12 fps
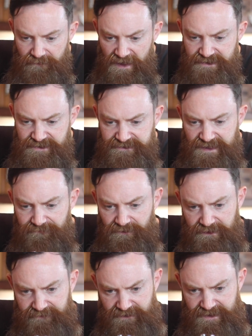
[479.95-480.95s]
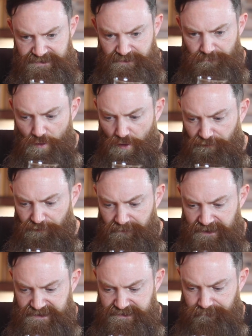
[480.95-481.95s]
And there's definitely a taste of more from
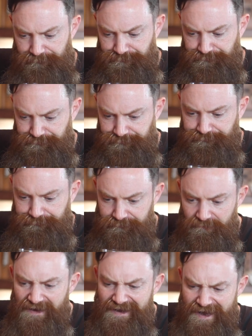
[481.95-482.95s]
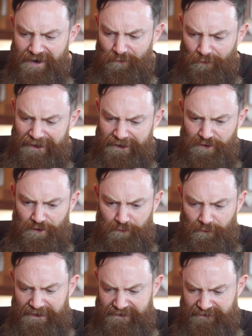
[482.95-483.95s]
this. Yeah, really good, really